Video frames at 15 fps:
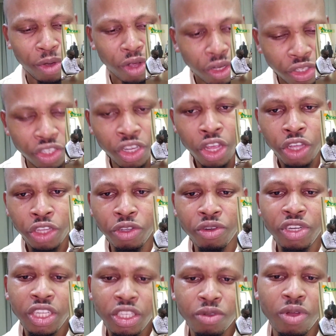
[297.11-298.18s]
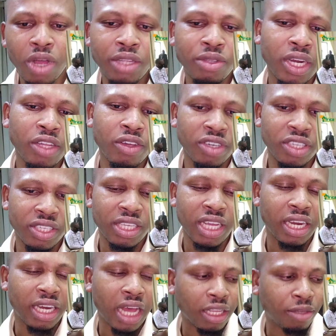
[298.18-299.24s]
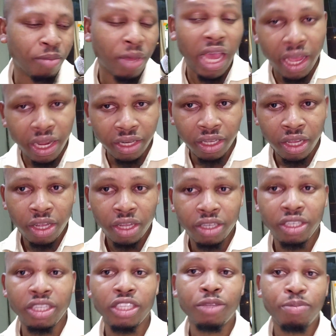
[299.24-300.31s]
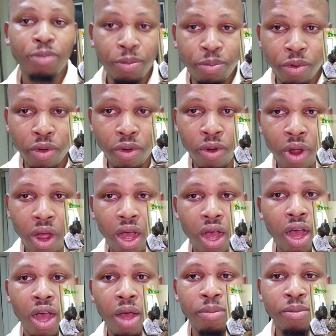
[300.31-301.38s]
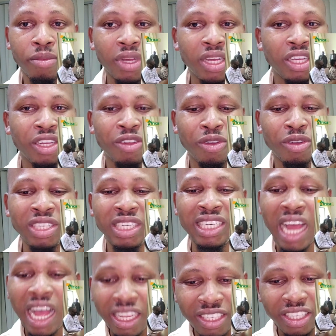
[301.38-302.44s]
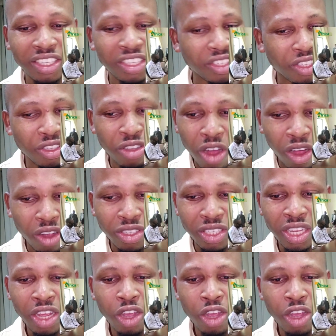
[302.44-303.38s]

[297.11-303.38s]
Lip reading: But you need to actually understand that, man, these people, you know, that is not